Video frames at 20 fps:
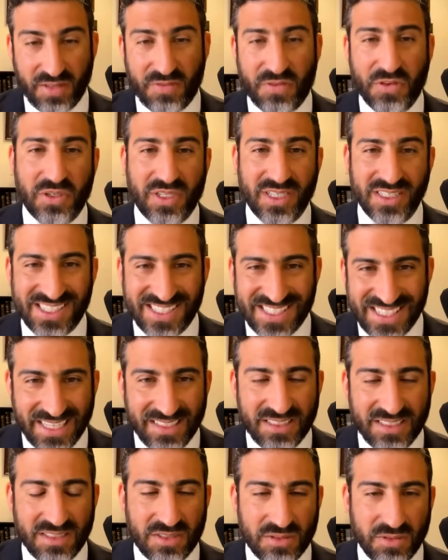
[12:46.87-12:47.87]
If you
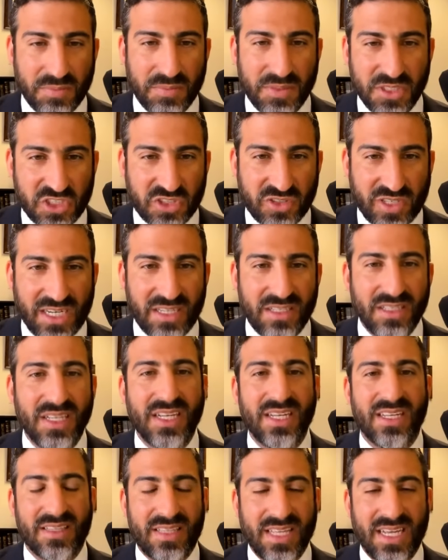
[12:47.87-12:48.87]
consent to a mistrial,
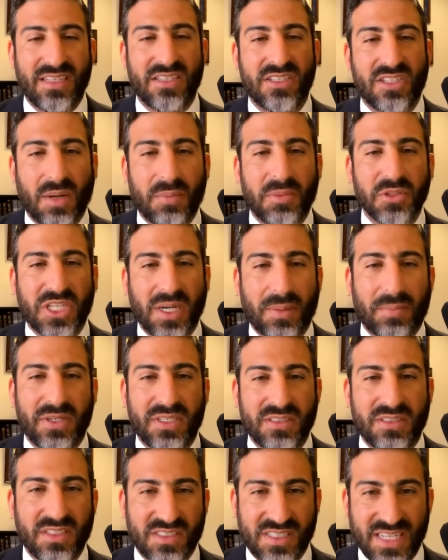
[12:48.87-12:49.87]
then double
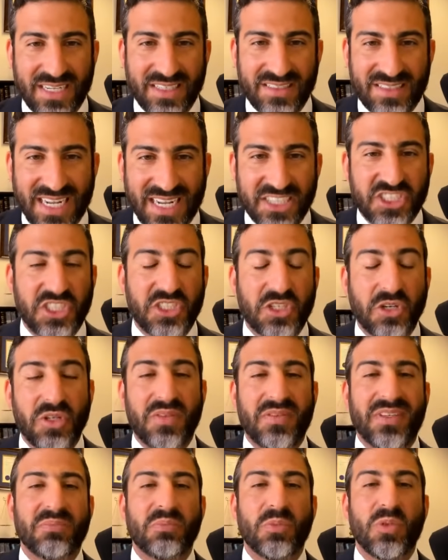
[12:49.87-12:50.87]
jeopardy does not attach. You don't
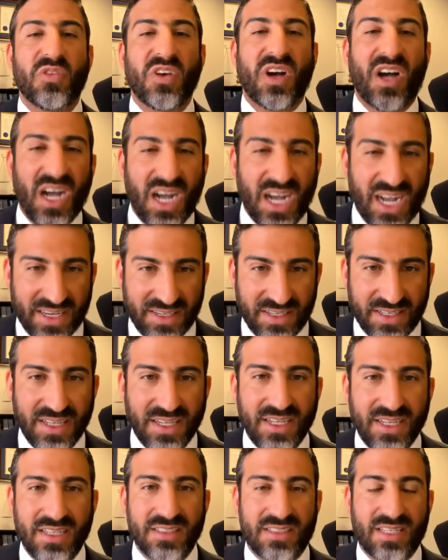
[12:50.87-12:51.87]
even move on
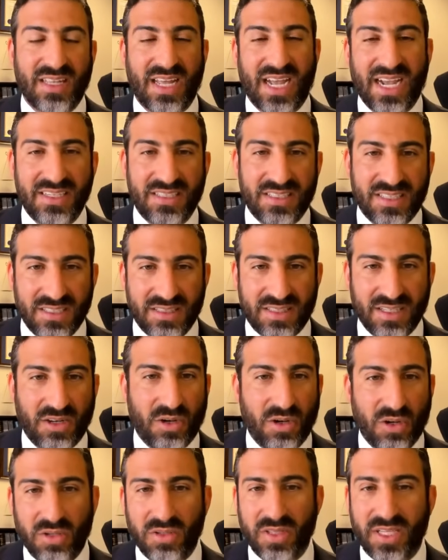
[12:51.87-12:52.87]
to the idea, the
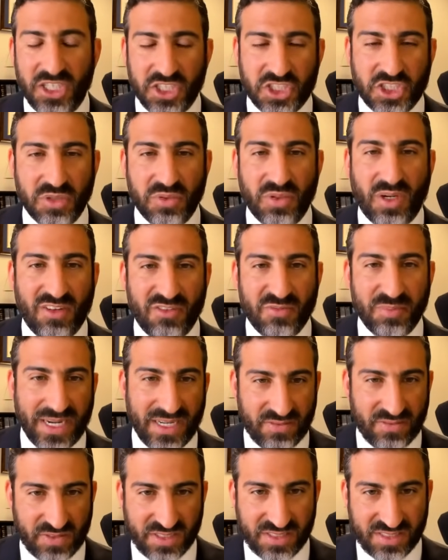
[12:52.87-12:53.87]
whole issue of
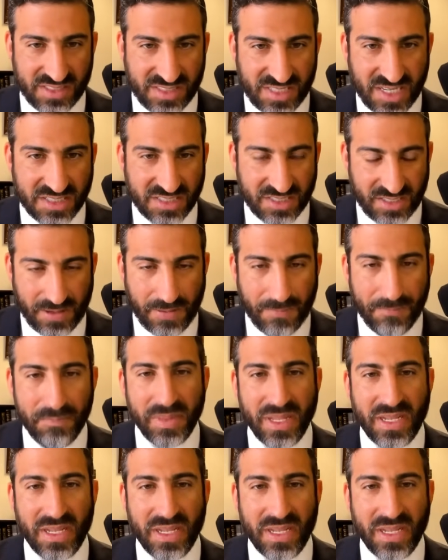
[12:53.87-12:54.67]
manifest necessity.